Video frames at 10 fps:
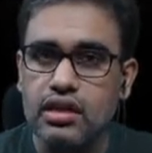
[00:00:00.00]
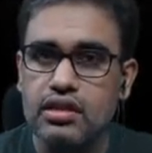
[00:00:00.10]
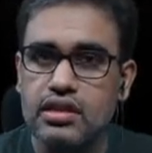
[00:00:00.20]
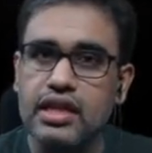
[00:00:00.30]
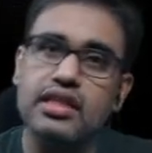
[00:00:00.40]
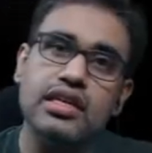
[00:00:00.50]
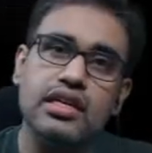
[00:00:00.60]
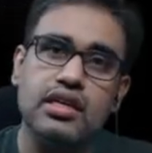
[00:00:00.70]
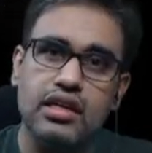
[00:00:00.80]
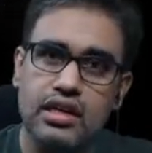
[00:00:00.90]
then they
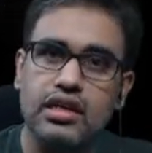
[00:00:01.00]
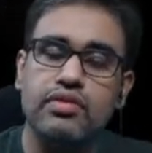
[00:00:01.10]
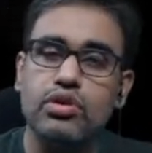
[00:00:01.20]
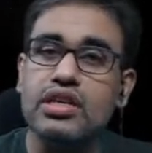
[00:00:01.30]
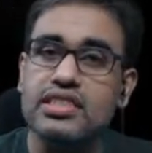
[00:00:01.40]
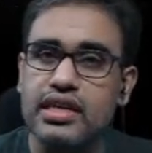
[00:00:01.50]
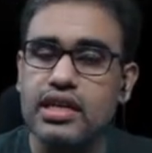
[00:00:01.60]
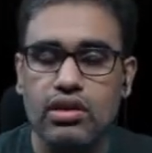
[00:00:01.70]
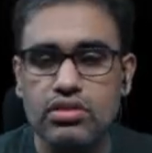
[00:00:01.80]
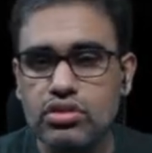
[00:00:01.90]
have to descend
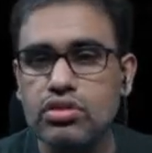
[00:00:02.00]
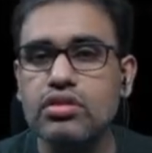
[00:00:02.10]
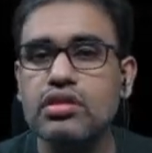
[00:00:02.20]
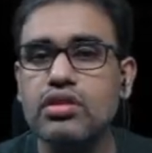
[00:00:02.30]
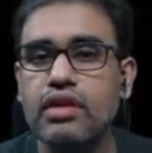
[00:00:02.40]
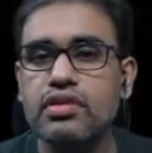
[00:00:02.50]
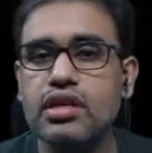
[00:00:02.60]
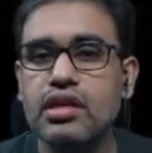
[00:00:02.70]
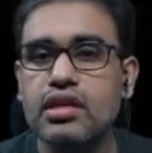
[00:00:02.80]
down, so you have the